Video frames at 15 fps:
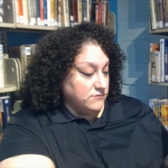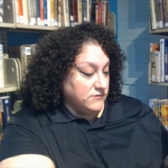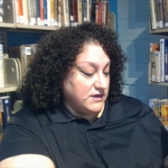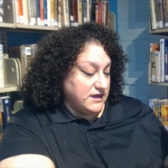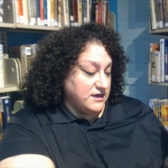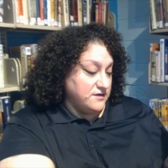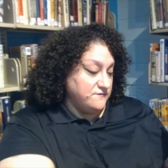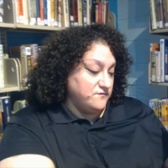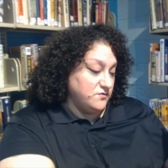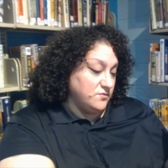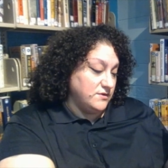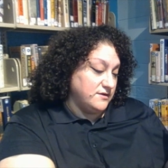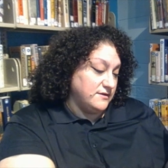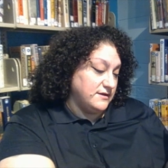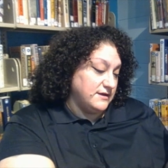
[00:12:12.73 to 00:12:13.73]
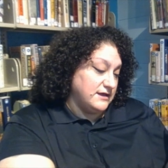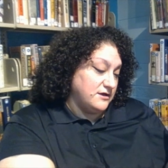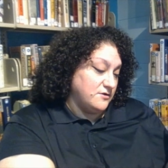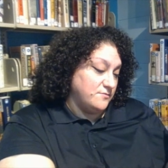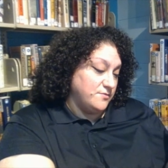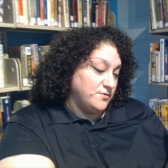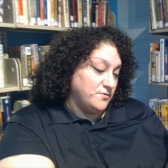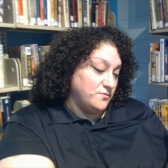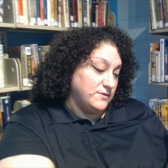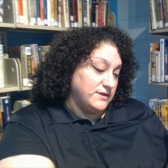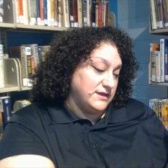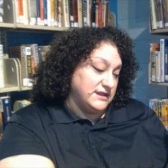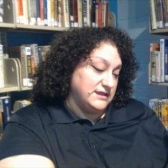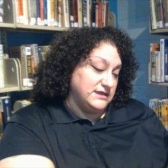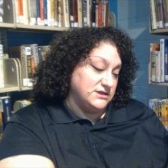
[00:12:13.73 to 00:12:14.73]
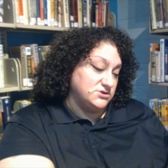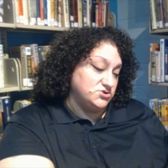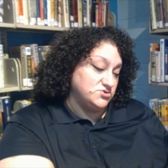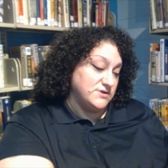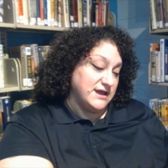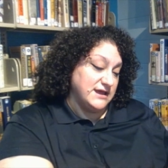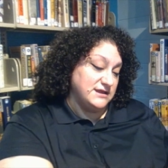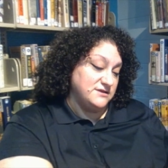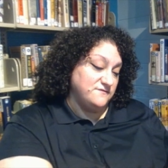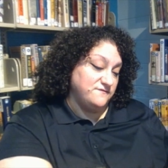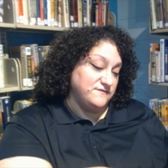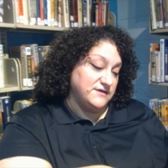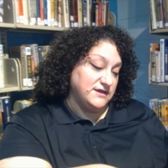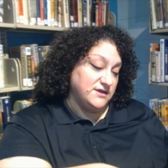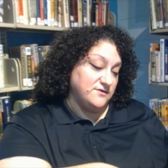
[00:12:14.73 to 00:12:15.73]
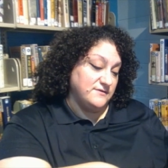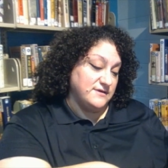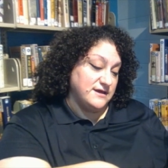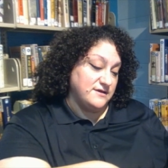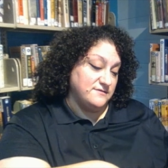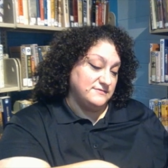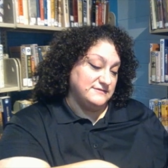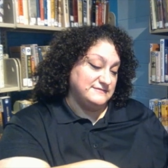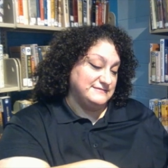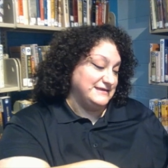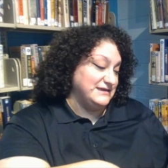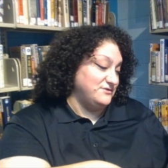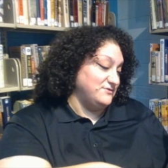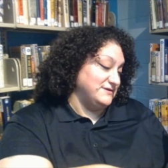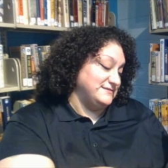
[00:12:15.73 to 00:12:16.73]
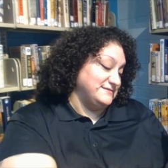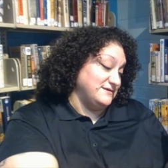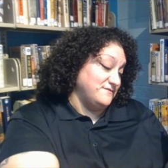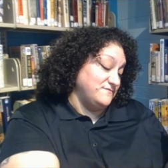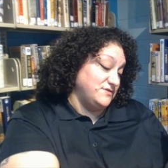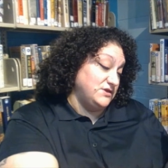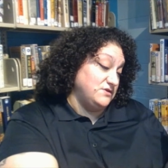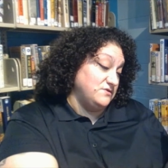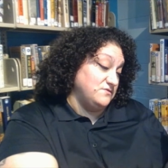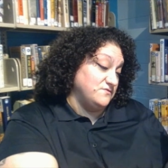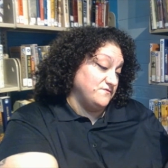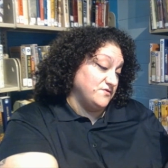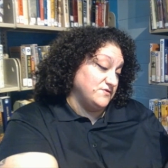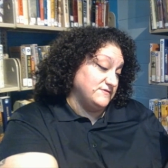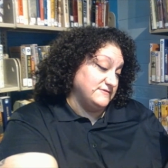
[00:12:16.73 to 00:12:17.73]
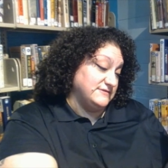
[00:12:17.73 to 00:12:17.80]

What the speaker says: Everywhere Albert went, he tried to figure out the secrets of the universe,